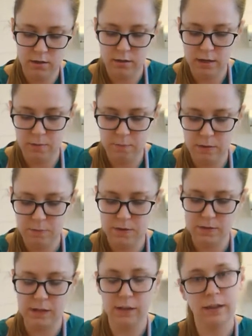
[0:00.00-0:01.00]
that
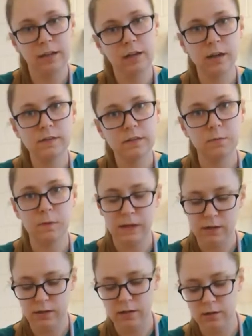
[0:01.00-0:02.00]
baby's not like
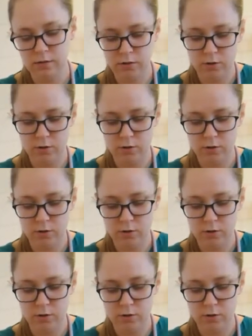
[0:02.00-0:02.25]
constipated,